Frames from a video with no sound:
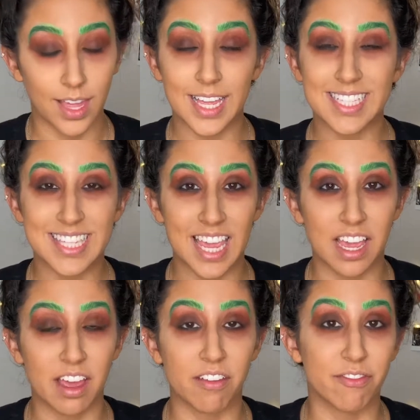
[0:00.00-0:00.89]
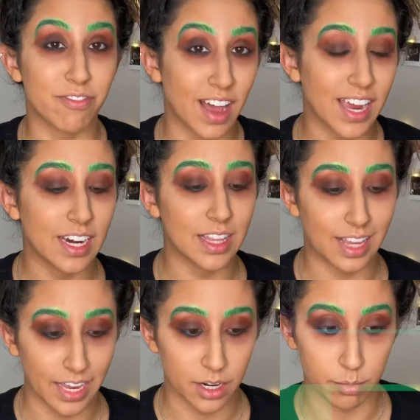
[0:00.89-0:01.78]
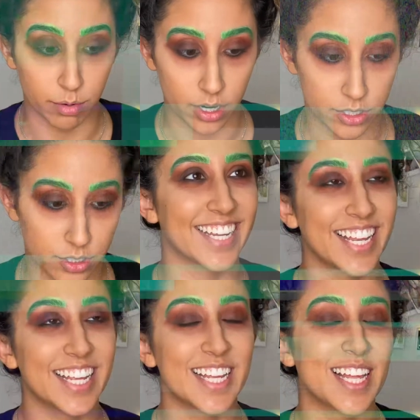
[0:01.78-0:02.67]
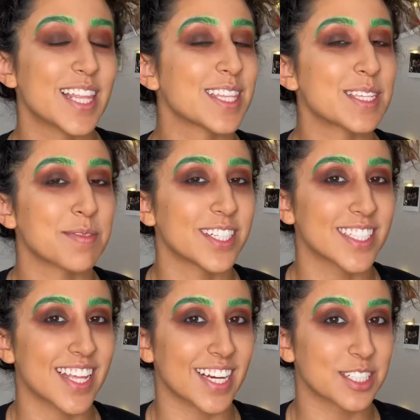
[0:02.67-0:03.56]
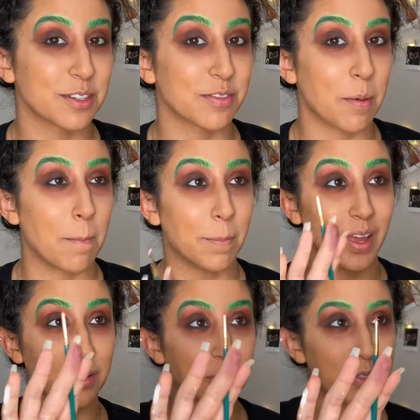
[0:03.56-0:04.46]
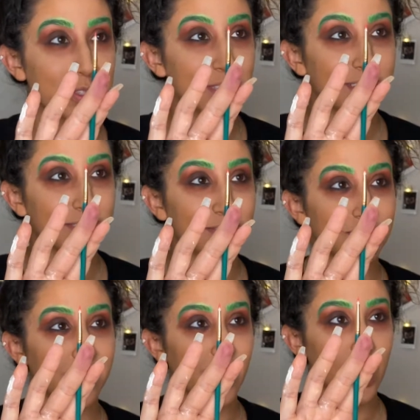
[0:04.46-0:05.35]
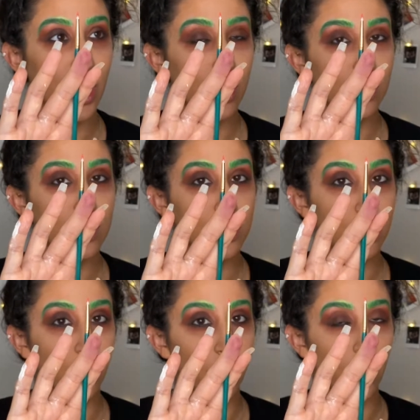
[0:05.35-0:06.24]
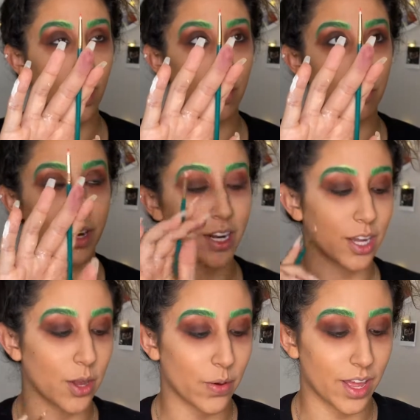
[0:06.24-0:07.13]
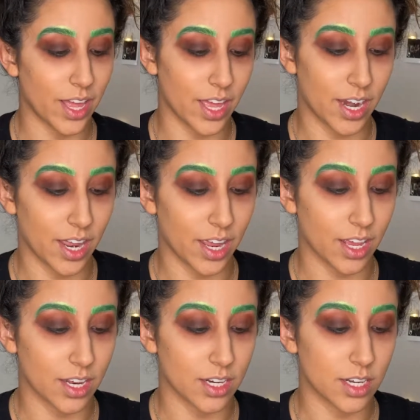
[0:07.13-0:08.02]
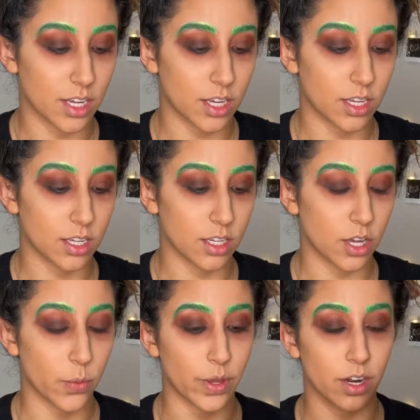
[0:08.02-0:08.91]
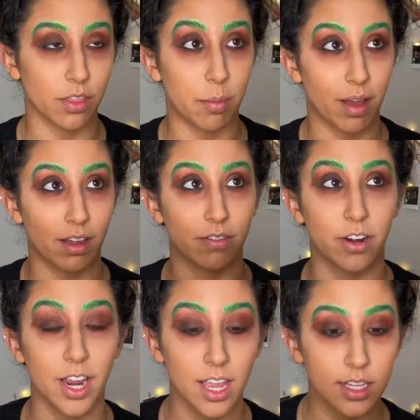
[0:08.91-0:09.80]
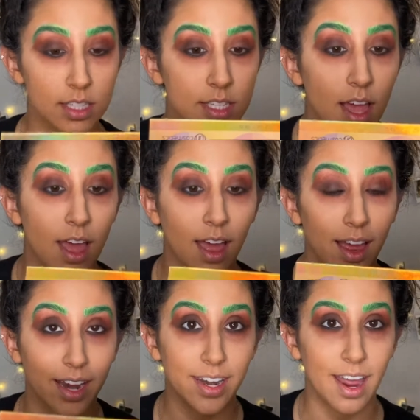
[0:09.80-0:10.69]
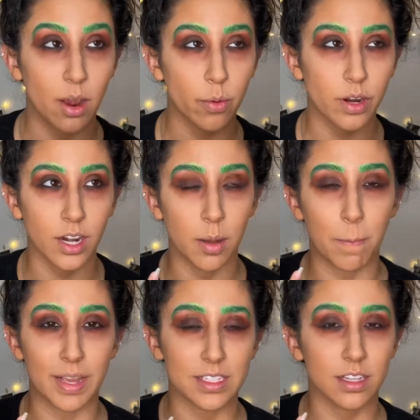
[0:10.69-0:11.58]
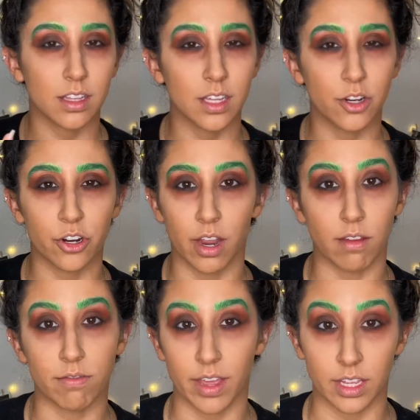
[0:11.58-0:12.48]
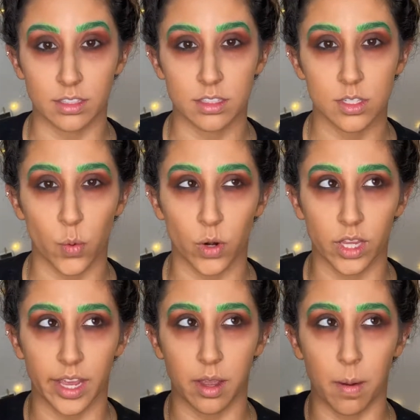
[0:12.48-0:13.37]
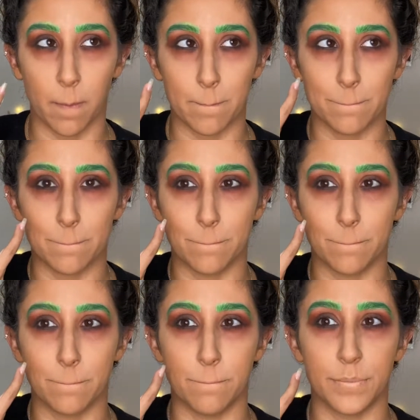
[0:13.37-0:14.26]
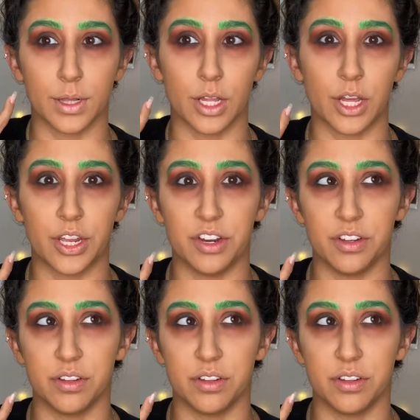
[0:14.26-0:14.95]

and take a fine liner brush. This brush is actually from Michaels. So we're gonna go ahead and go in on the back of our hands, and now we're gonna basically create veins or like blood